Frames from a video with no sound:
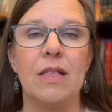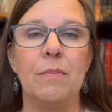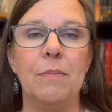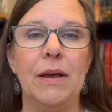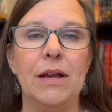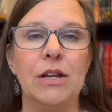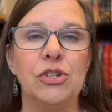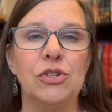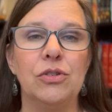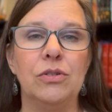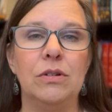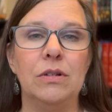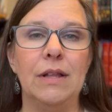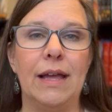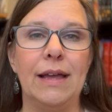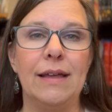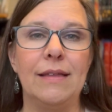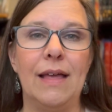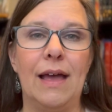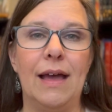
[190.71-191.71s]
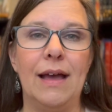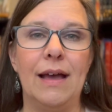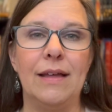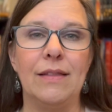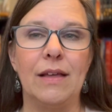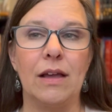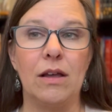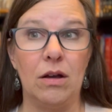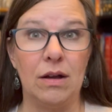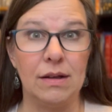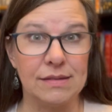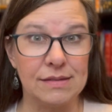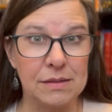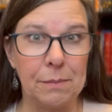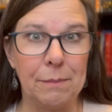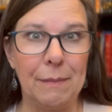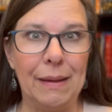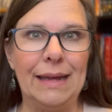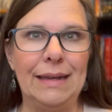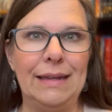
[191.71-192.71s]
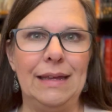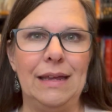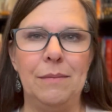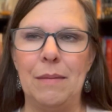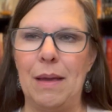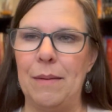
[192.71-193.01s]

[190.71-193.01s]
special like that costs some money.